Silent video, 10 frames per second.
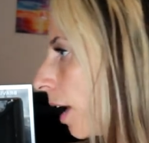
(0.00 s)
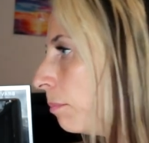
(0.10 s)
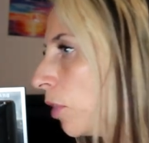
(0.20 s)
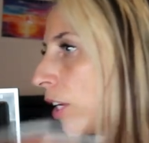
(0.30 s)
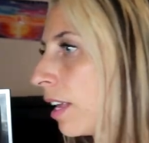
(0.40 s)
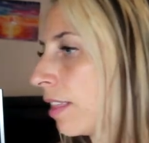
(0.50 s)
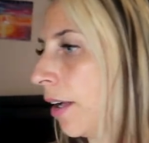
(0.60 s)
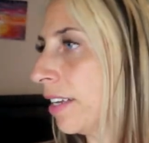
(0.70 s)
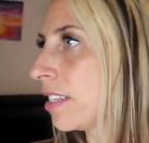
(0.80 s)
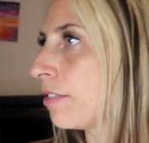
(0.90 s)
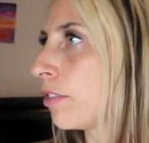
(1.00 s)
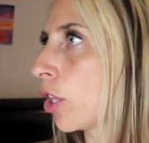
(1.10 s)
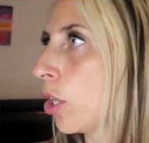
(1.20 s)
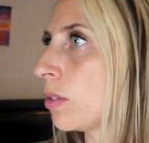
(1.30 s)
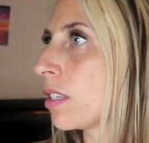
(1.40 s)
I'm looking there as if the
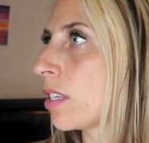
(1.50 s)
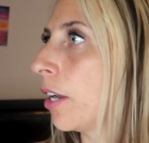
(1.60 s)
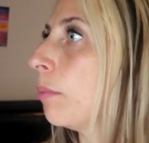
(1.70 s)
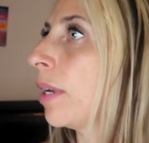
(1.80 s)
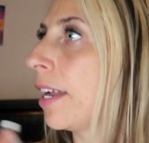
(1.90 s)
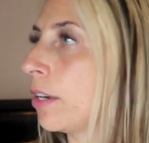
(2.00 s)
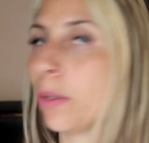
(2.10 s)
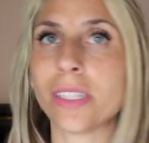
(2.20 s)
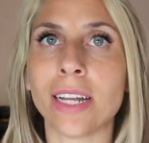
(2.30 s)
clothes is here, but I know it's